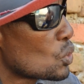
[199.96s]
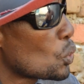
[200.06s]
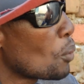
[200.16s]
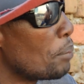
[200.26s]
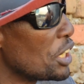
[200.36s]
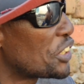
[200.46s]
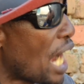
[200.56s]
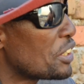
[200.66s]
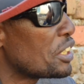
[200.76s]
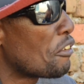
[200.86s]
to be
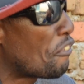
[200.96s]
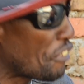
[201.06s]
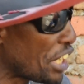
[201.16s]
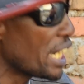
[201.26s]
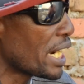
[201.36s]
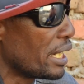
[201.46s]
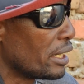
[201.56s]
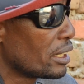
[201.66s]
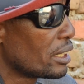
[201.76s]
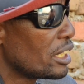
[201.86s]
charged freely
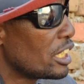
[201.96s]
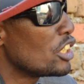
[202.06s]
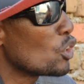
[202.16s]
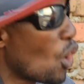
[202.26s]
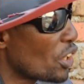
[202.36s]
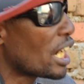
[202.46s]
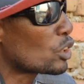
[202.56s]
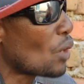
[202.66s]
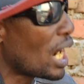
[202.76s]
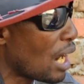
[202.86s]
in order
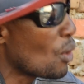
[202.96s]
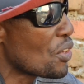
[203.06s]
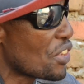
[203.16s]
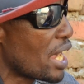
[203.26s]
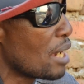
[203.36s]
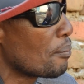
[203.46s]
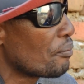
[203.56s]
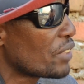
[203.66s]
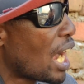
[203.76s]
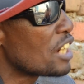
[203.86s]
to allow them
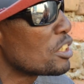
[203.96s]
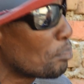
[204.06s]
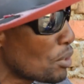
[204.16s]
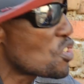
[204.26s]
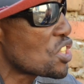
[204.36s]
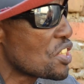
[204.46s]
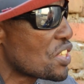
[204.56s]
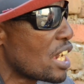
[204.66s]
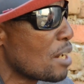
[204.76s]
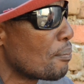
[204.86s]
and boost
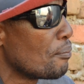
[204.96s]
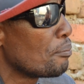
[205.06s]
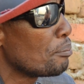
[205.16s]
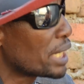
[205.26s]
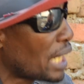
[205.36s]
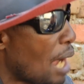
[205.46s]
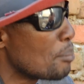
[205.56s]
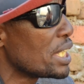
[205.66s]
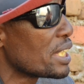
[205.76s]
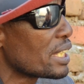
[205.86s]
them
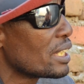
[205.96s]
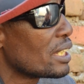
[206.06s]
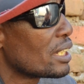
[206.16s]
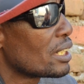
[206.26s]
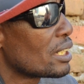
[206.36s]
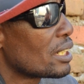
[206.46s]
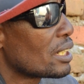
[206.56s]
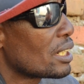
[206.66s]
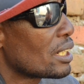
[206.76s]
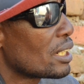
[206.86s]
becoming
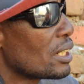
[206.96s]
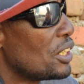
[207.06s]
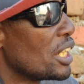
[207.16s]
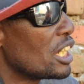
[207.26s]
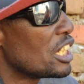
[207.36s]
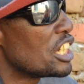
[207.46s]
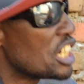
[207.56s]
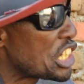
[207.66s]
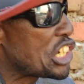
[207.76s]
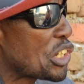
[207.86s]
the
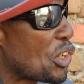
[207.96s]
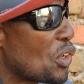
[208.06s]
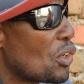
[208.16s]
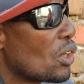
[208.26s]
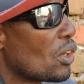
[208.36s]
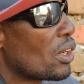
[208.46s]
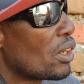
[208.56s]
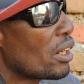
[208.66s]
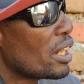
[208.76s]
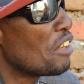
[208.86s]
initial
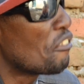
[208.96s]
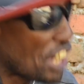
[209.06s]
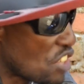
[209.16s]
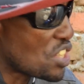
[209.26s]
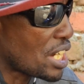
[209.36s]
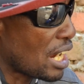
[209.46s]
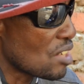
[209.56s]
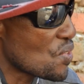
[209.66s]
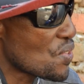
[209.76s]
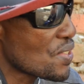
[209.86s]

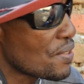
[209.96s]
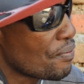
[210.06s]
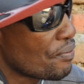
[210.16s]
investors.